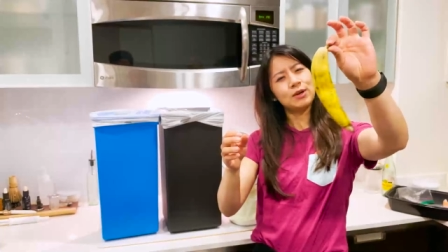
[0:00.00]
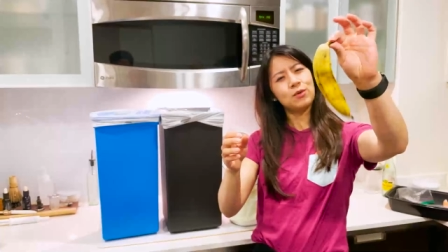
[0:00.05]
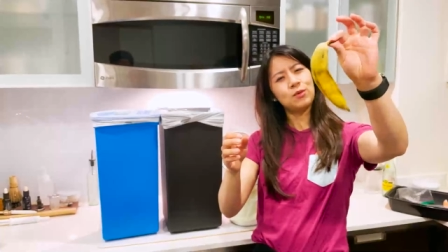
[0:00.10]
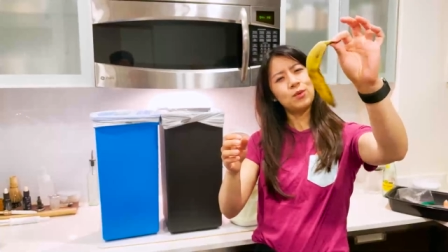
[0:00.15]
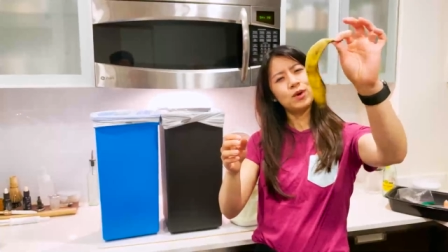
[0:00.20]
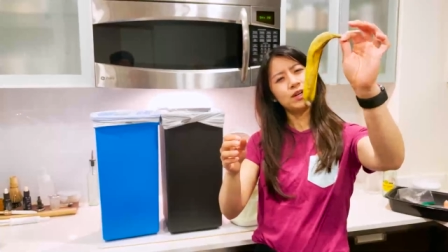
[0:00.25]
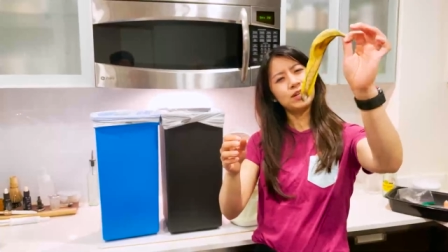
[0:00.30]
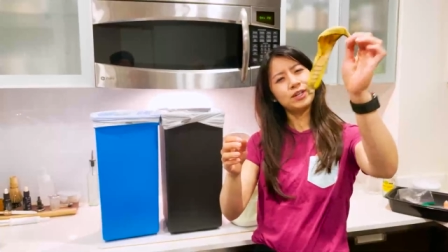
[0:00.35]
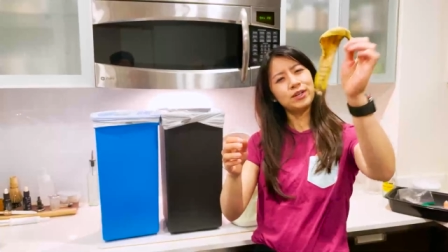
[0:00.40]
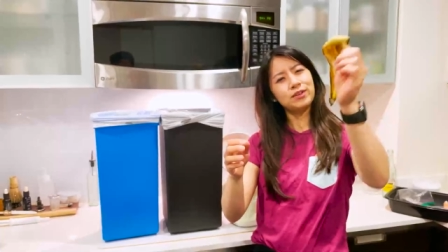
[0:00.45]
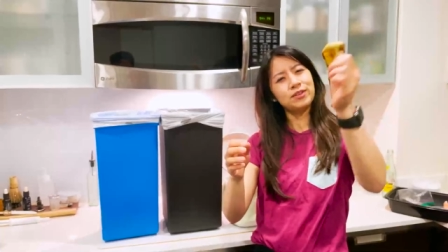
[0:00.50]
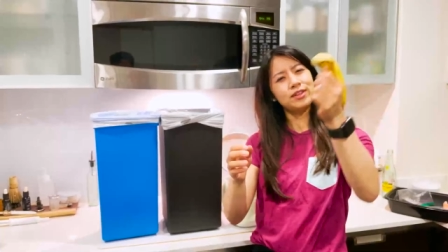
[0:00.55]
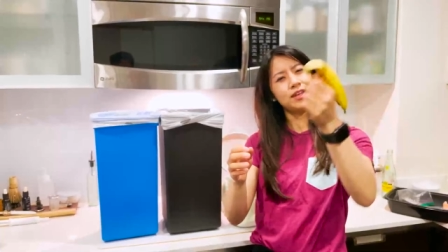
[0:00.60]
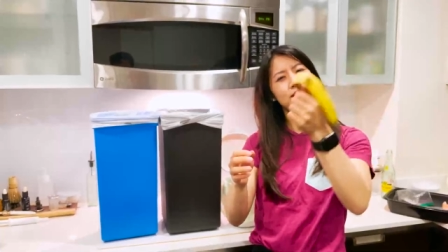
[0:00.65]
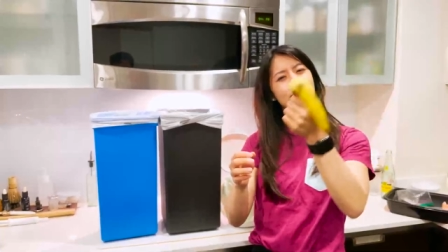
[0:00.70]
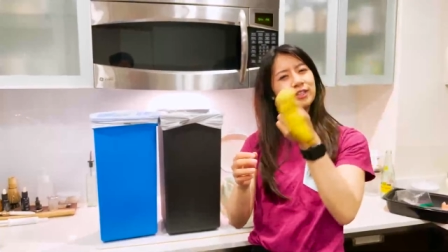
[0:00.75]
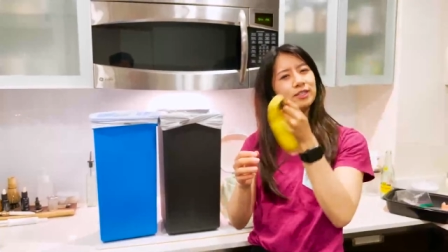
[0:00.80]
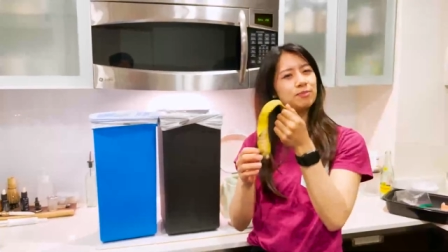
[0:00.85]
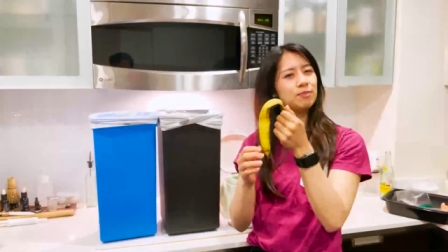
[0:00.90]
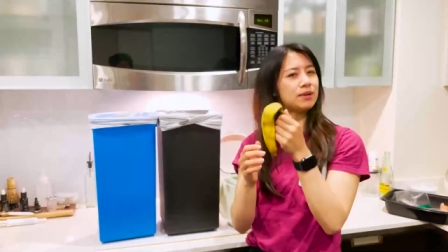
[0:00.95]
Where do you
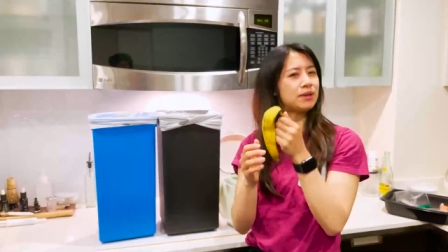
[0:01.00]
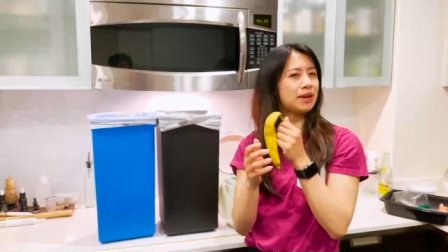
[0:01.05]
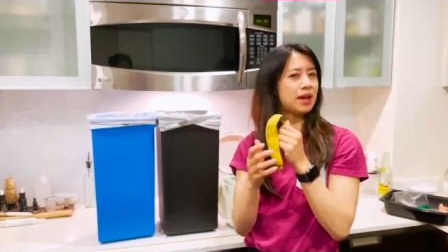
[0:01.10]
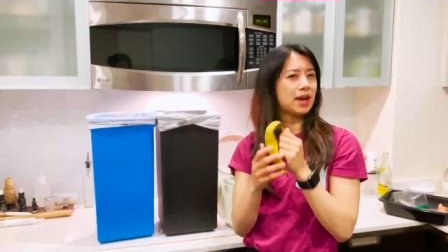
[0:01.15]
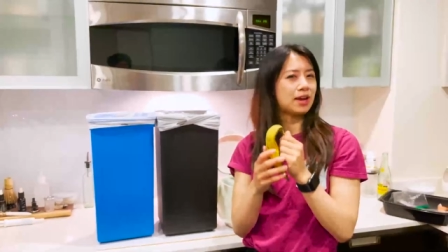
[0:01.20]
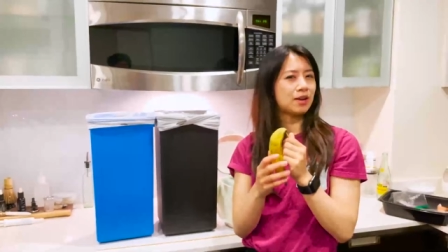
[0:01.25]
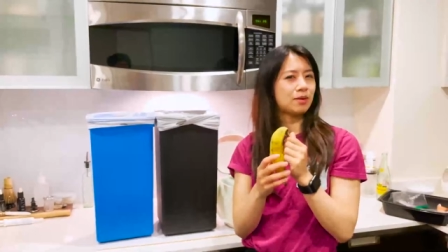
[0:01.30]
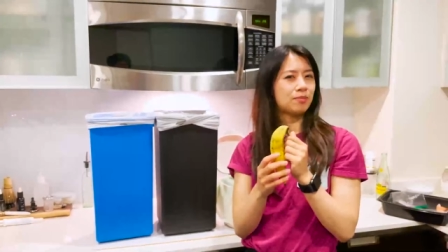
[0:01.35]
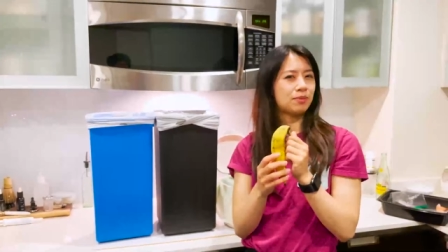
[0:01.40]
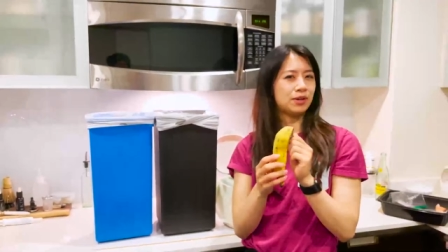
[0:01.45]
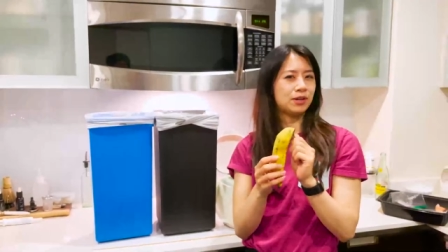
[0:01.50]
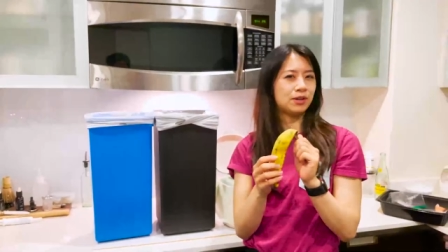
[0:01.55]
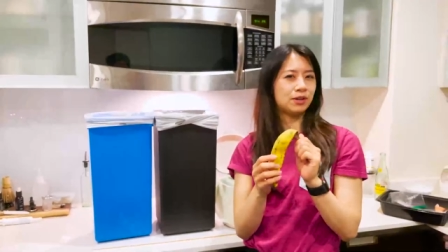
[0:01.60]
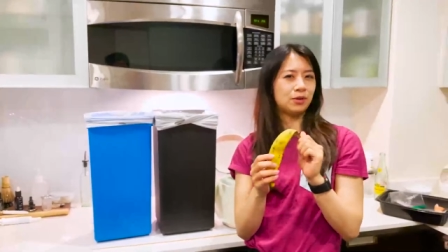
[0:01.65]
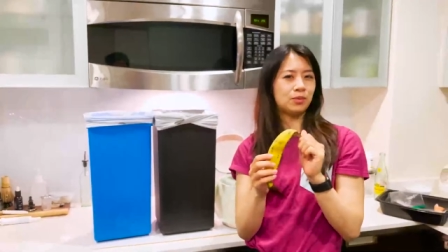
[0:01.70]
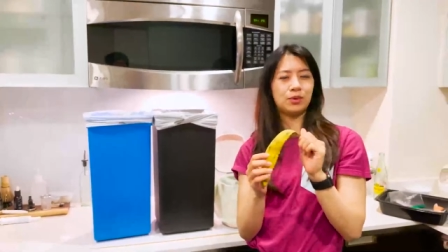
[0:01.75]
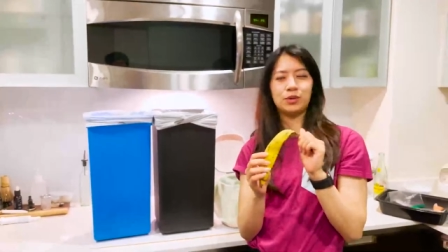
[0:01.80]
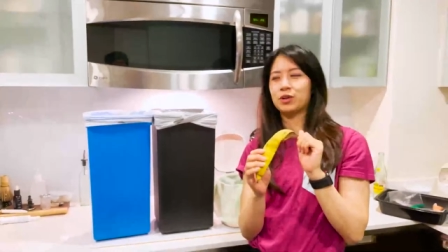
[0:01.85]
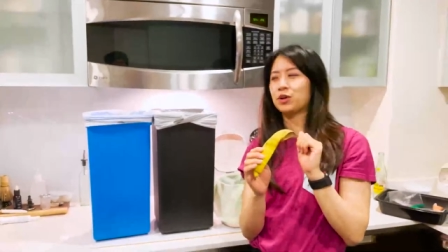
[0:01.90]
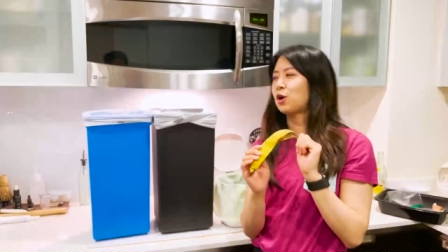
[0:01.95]
think this banana
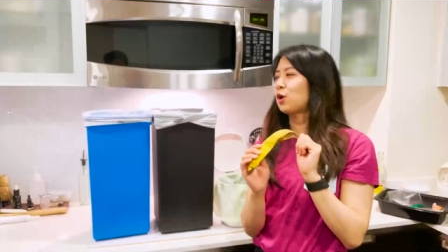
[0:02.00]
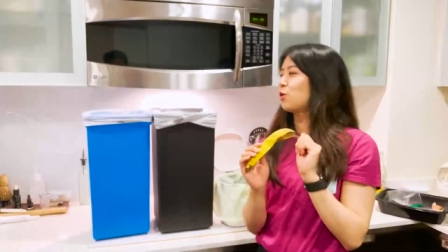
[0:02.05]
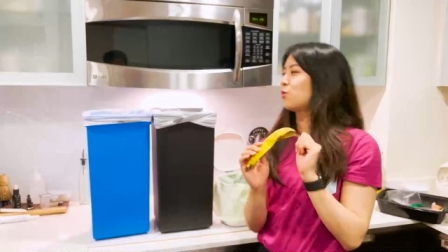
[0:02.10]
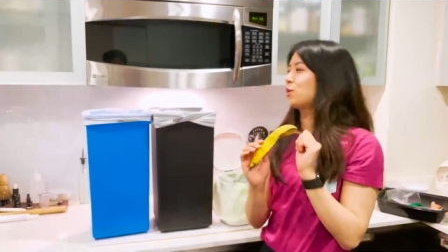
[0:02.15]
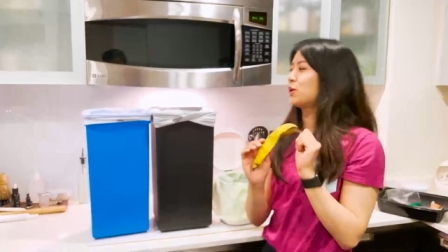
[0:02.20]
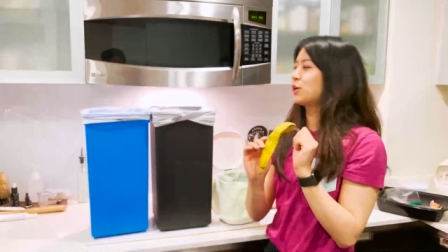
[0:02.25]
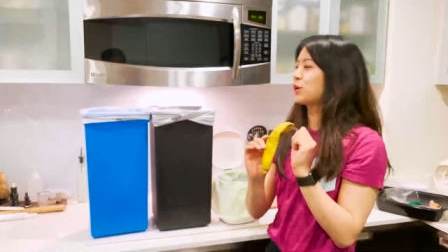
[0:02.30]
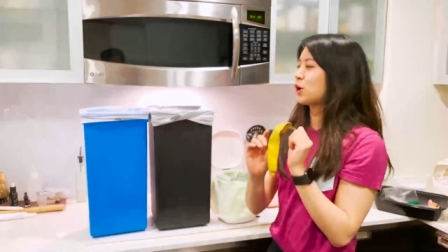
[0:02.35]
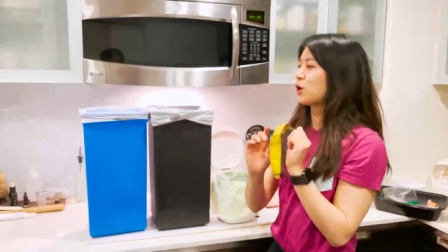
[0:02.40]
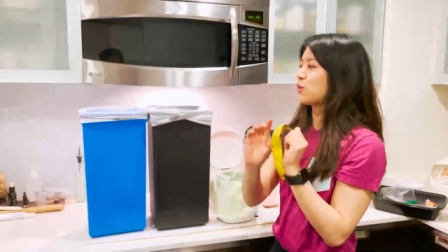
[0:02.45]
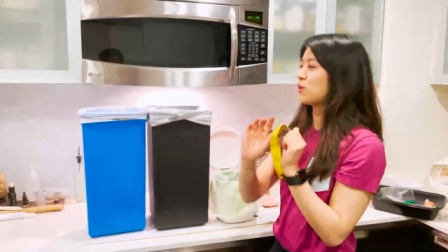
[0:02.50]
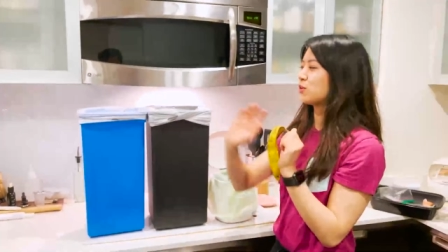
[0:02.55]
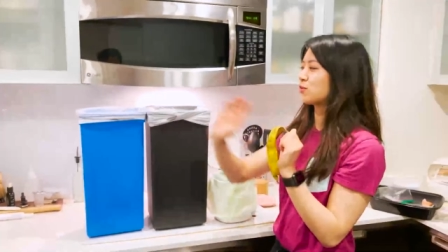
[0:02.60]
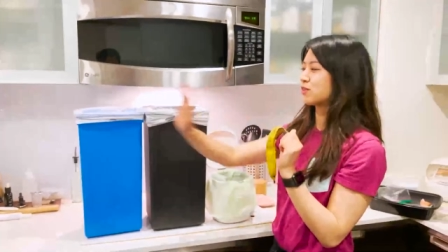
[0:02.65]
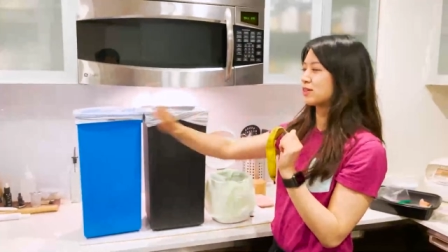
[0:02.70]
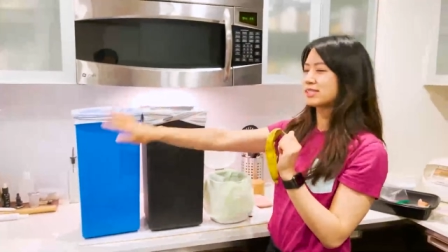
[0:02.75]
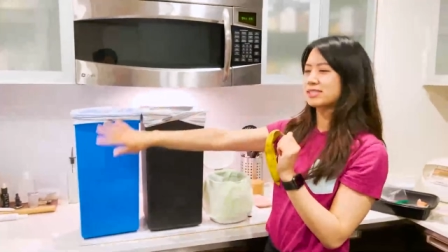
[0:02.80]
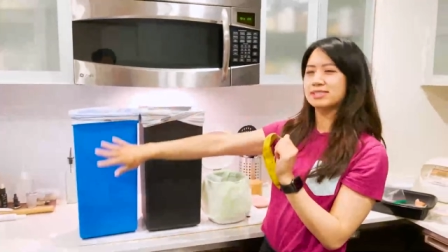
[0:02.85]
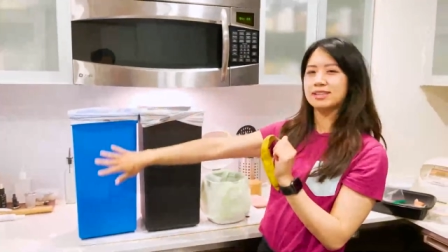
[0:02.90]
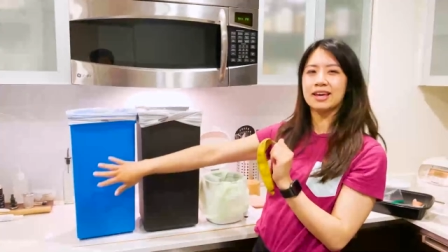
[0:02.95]
peel would go? Would it go in
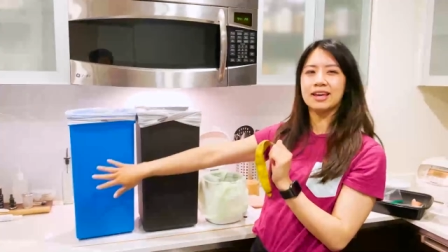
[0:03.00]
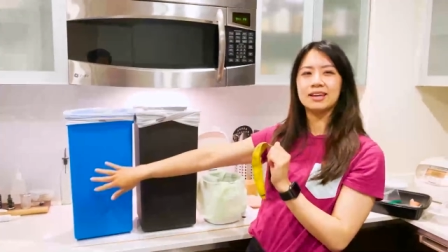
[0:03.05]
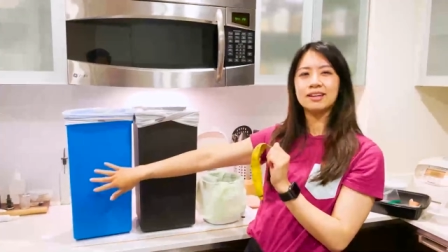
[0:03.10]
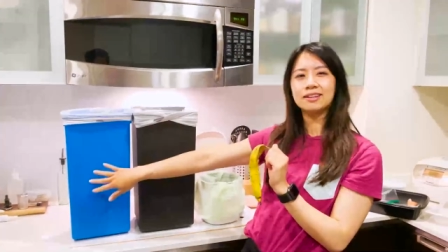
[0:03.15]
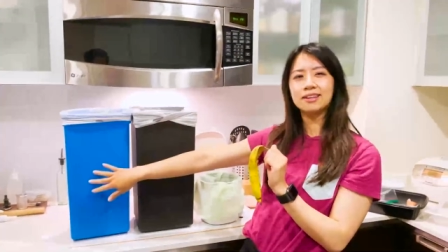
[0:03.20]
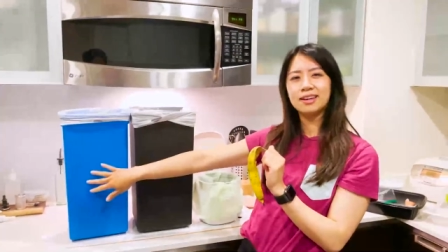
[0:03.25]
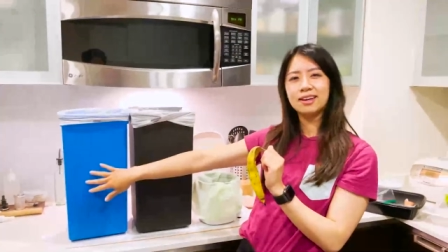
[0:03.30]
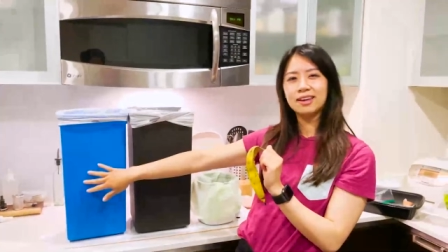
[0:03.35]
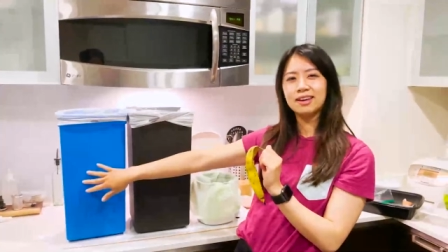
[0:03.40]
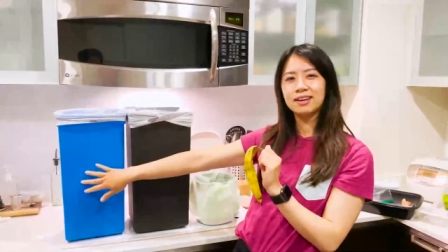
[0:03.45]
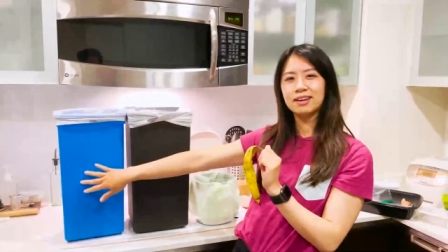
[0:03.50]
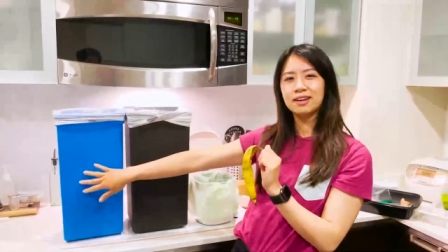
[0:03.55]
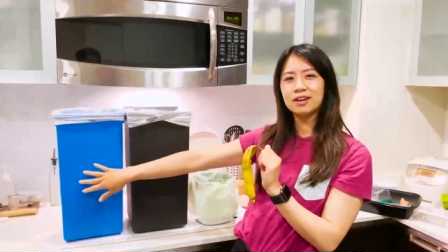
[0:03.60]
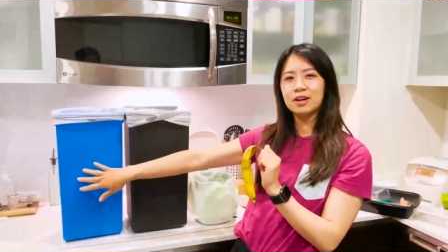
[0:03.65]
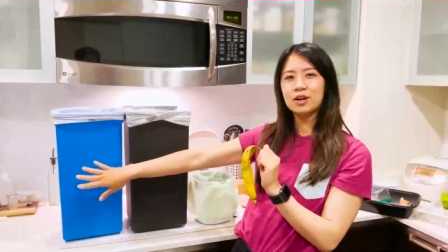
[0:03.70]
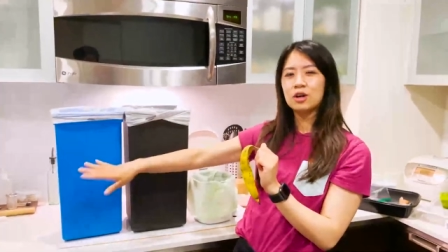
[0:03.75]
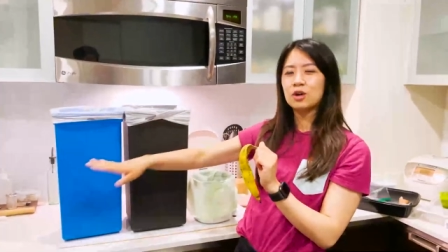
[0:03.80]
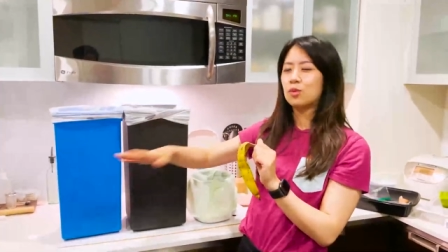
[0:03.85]
recycling?